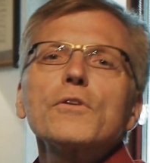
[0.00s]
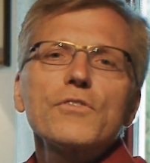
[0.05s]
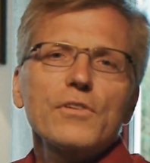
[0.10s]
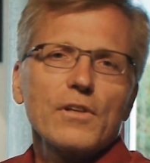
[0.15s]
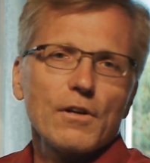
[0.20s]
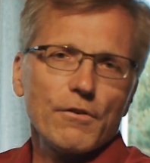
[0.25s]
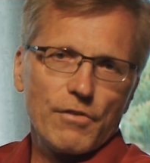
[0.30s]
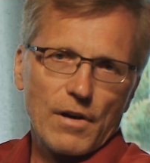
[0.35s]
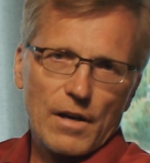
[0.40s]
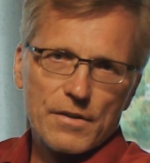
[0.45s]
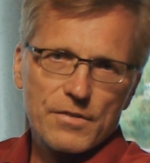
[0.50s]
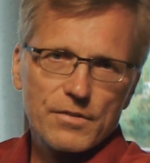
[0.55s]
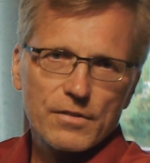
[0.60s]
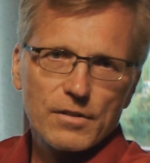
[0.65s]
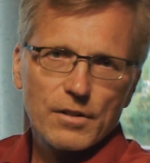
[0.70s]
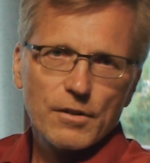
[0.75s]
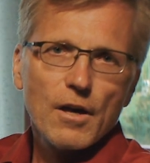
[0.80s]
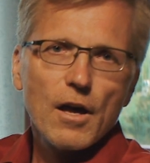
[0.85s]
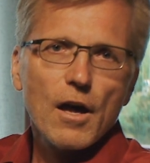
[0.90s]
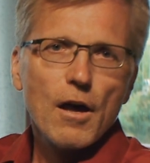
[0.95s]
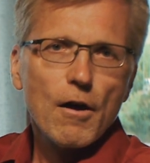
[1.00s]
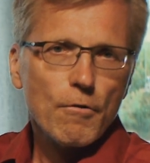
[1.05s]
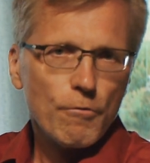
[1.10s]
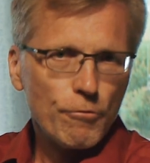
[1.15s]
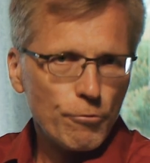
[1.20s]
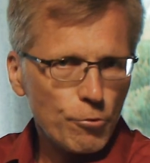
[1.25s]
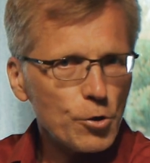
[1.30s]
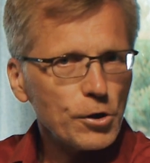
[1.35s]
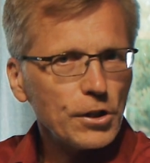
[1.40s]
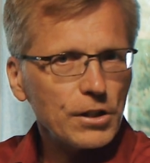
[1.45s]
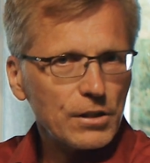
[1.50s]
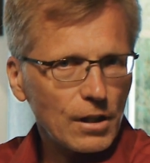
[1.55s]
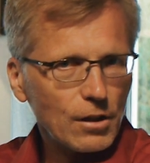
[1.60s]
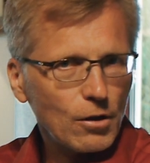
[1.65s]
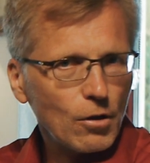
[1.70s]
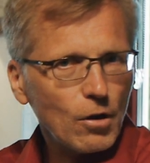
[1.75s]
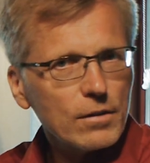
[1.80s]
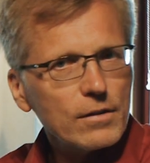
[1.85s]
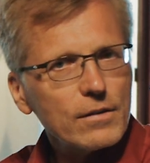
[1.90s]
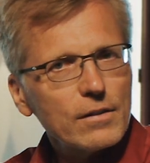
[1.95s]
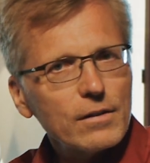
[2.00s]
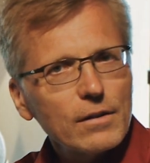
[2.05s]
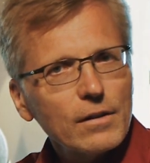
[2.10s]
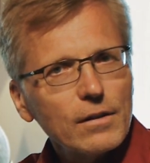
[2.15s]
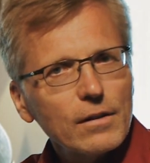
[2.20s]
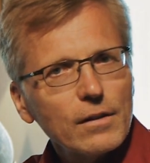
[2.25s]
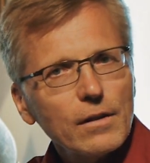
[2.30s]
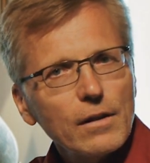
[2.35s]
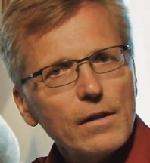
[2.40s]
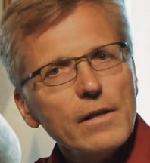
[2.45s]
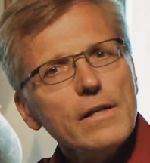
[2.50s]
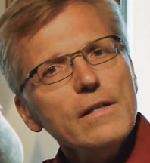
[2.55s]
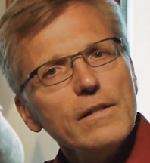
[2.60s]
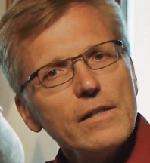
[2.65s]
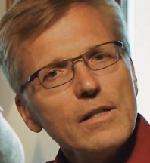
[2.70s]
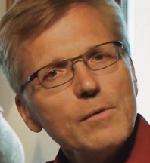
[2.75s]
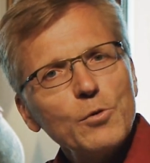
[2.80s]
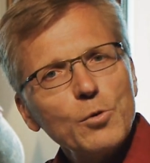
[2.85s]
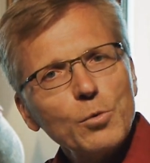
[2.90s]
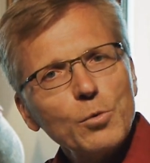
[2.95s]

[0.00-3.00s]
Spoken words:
In short, fear God by obeying what He